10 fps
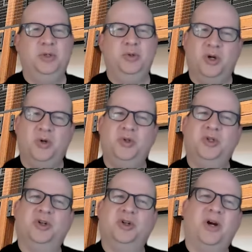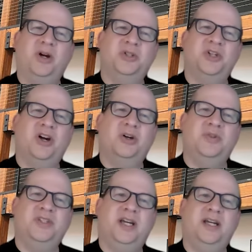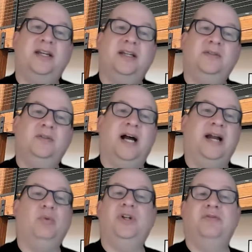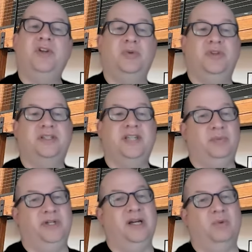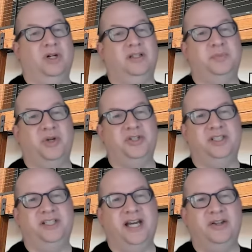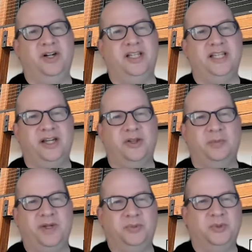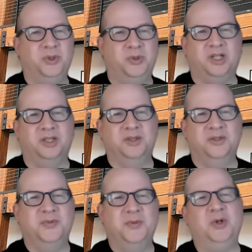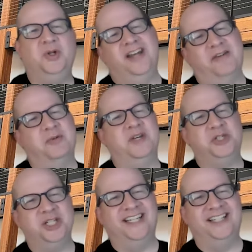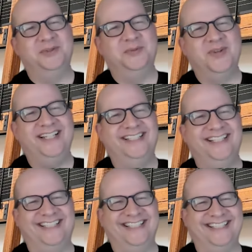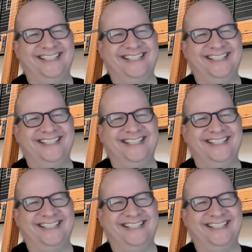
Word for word: you know who your good partners are who say, hey, I wouldn't have known this had we not worked on this project together. And then the other people who'd never mention it, right?